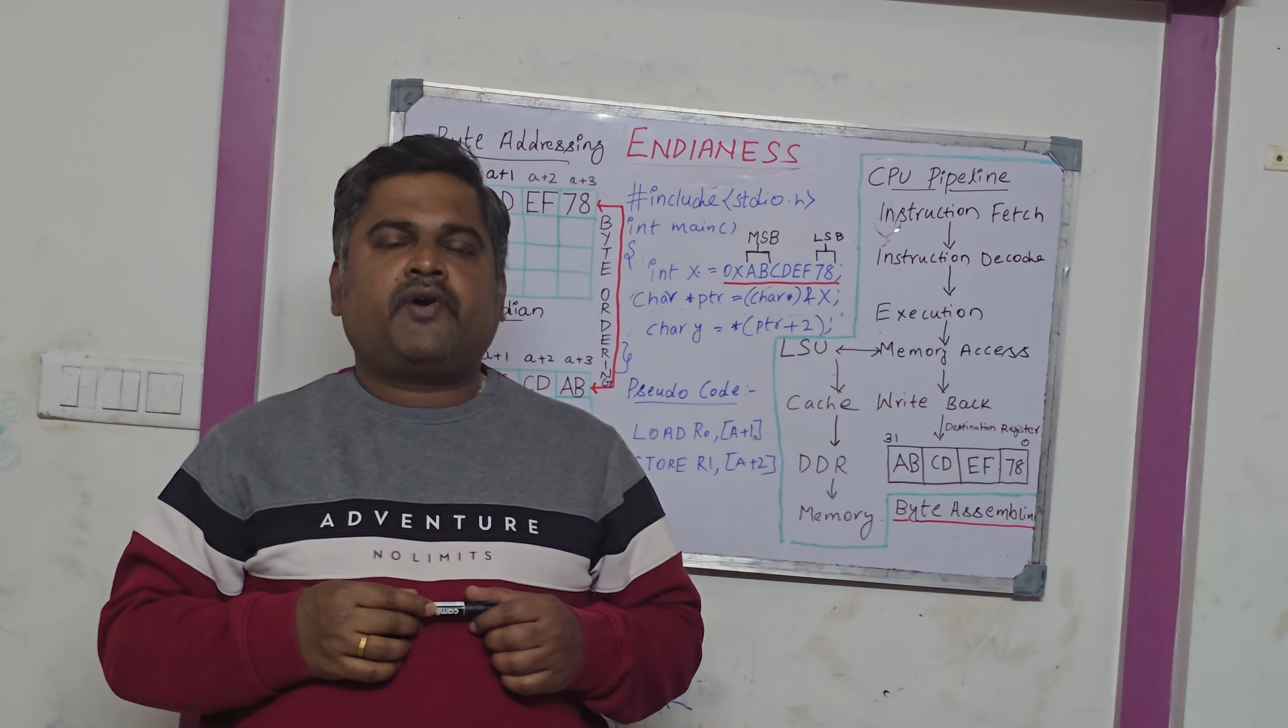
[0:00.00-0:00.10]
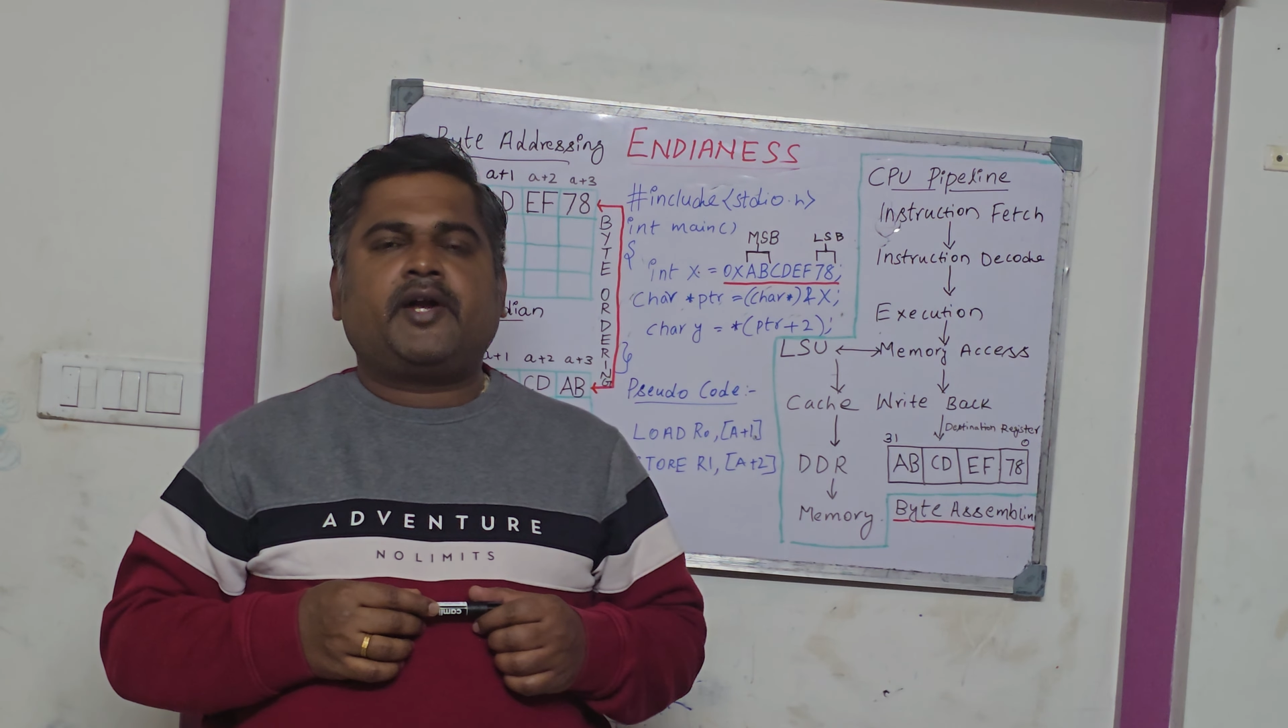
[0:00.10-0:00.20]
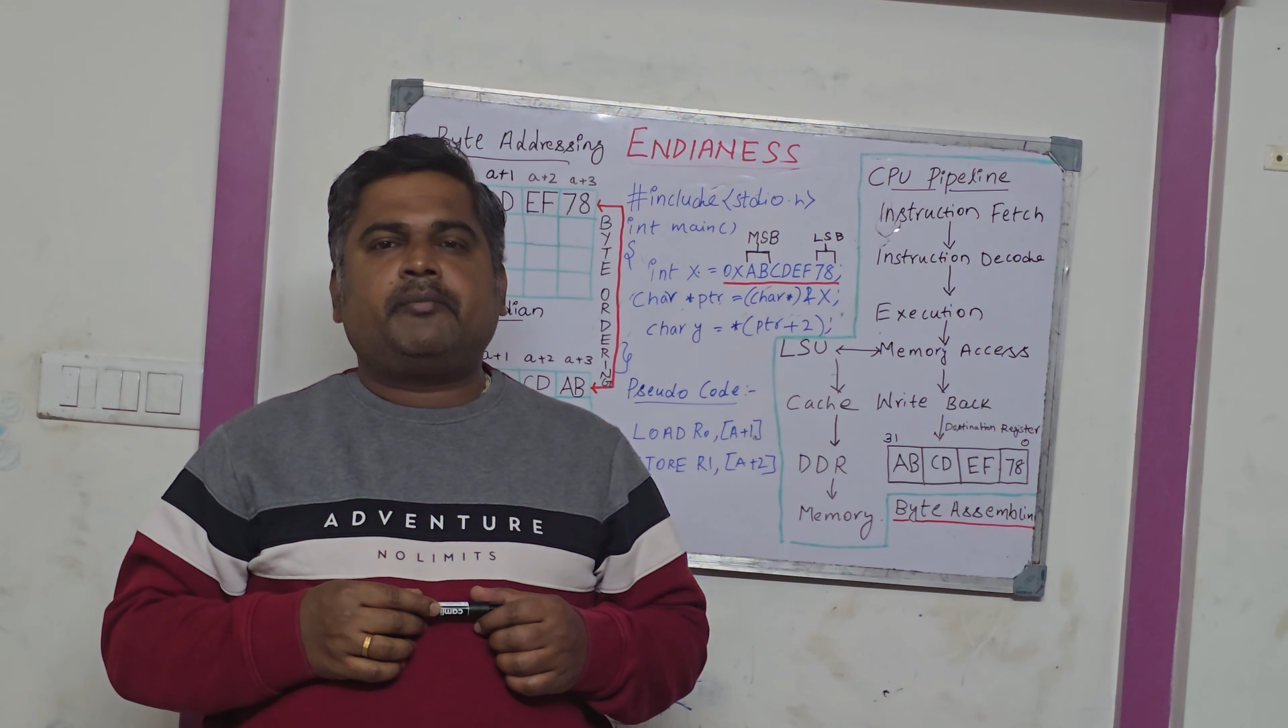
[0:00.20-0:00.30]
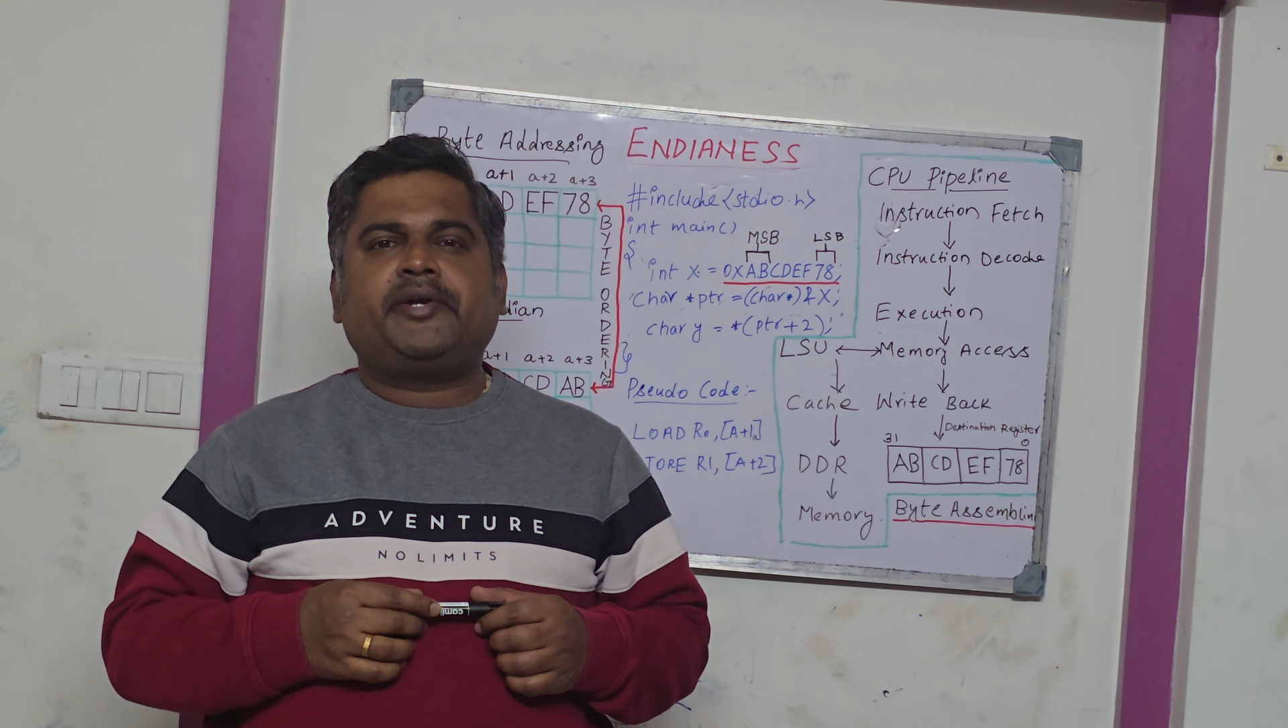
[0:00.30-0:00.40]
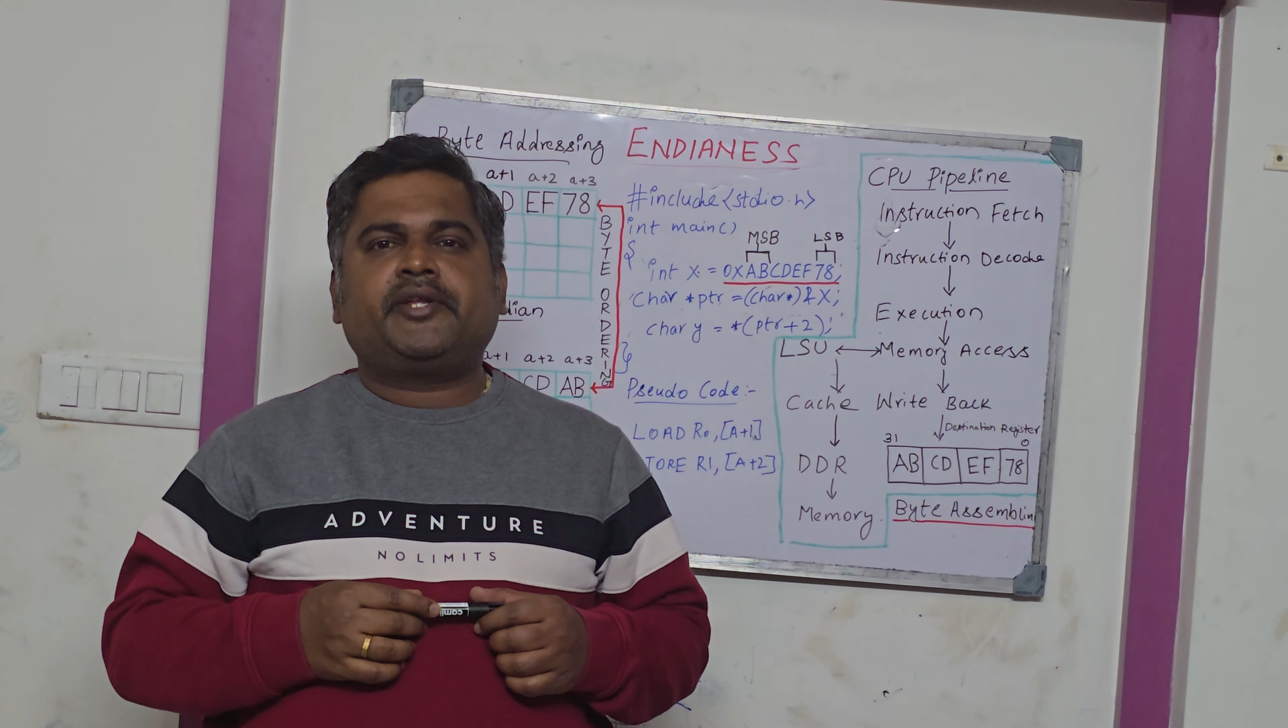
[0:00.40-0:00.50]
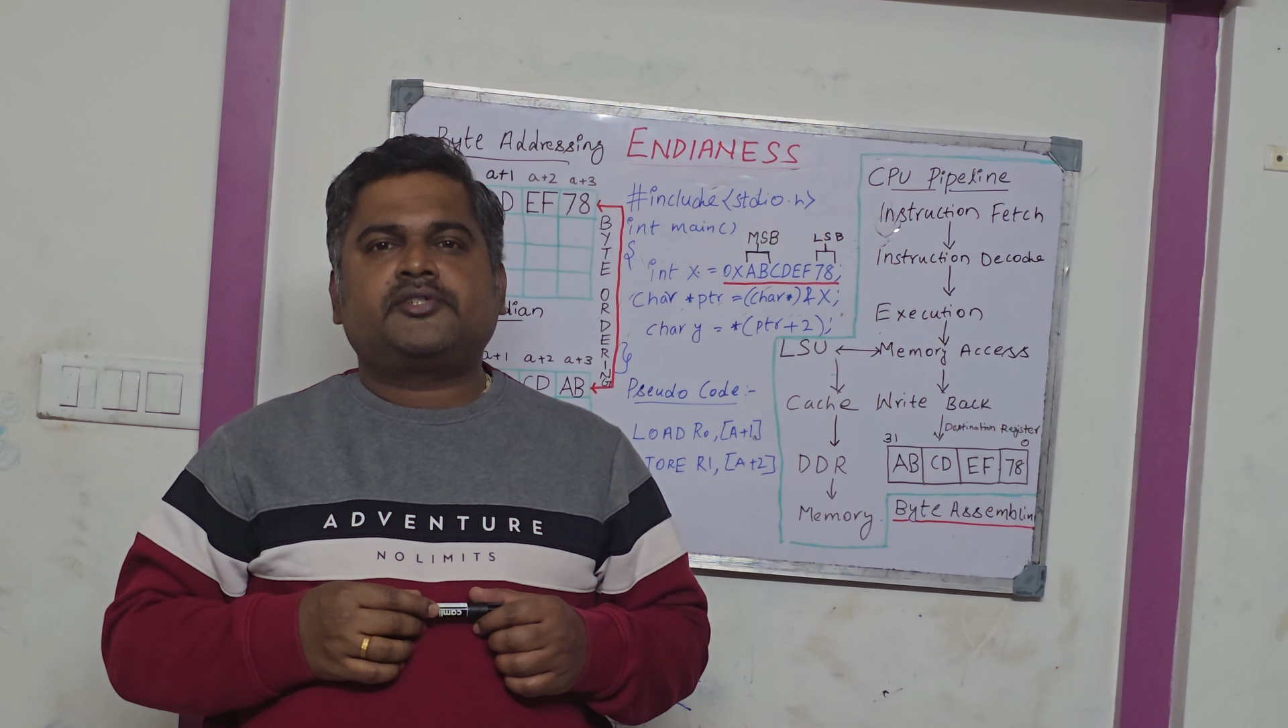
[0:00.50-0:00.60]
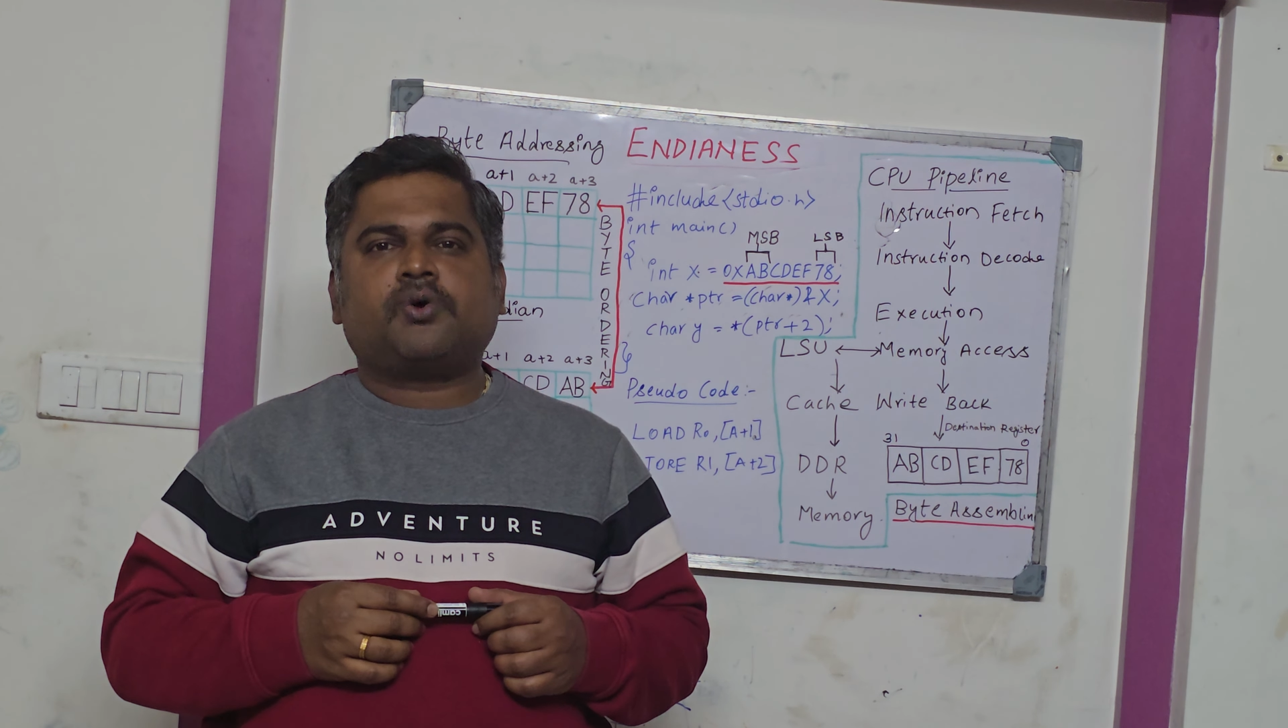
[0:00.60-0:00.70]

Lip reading: Fundamentals